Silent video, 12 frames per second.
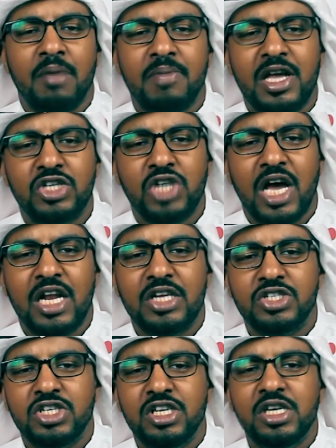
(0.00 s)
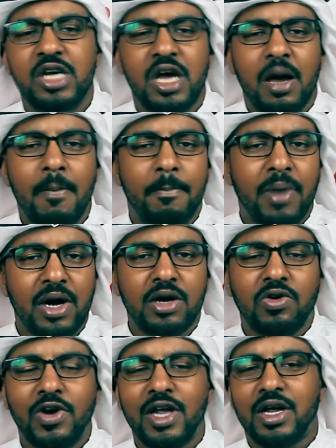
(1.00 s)
major LNG
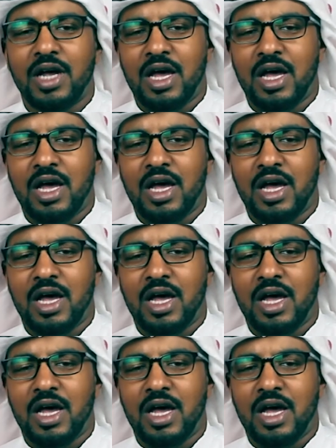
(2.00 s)
bunkering